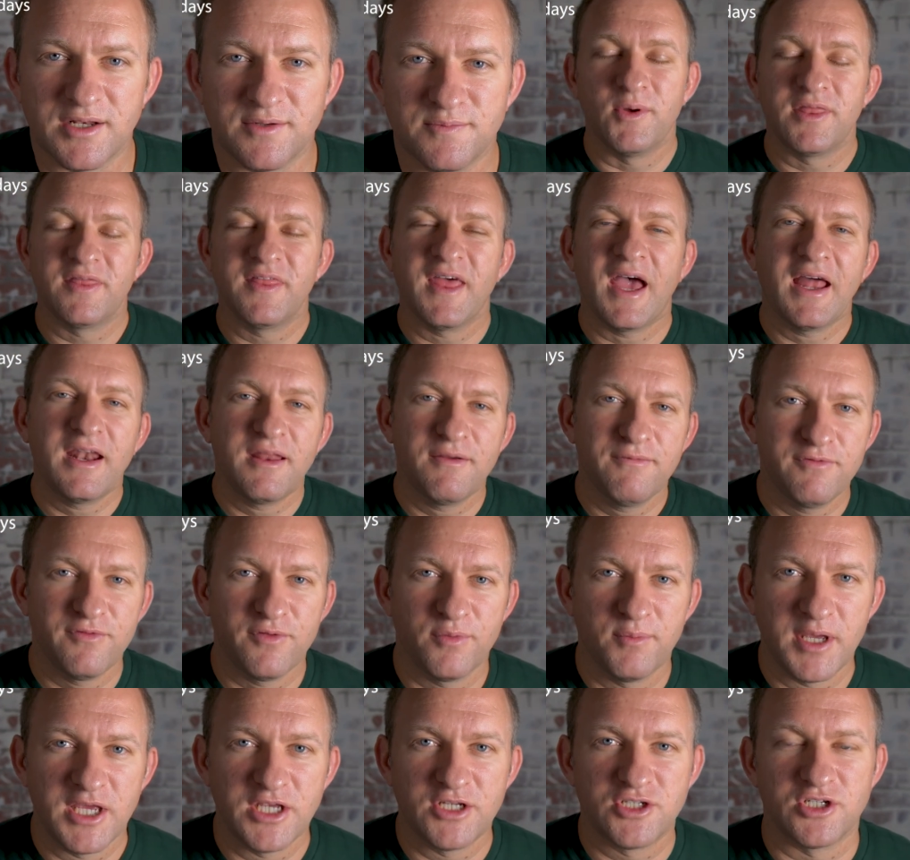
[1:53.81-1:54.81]
With that
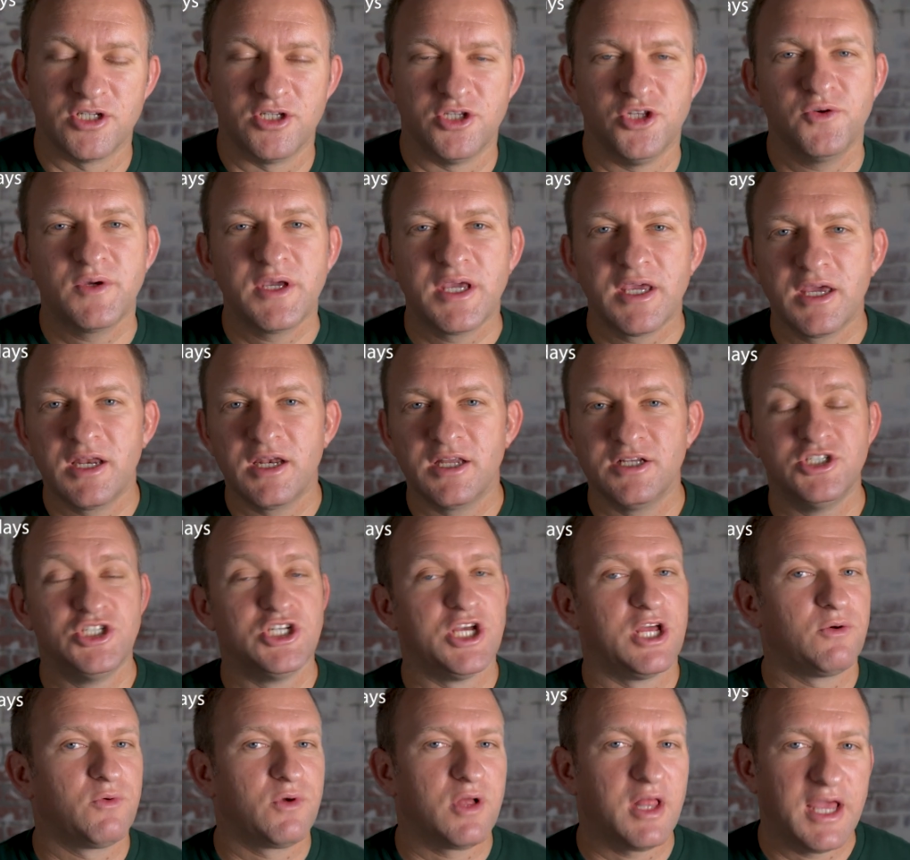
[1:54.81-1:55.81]
information, you can get a
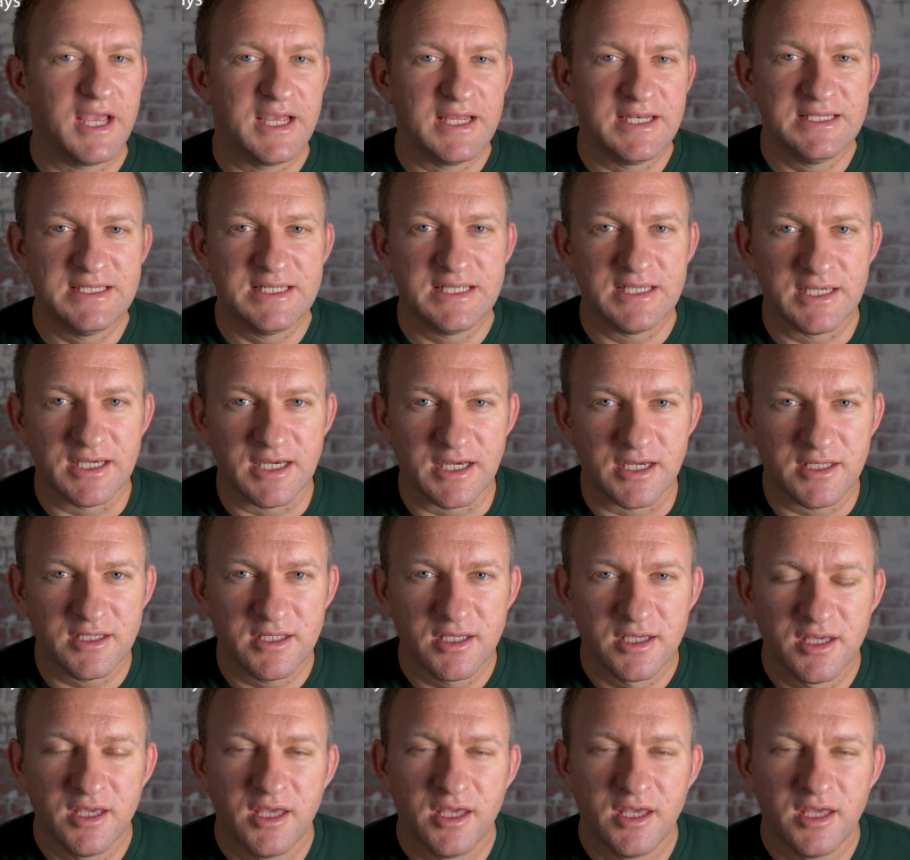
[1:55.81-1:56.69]
general idea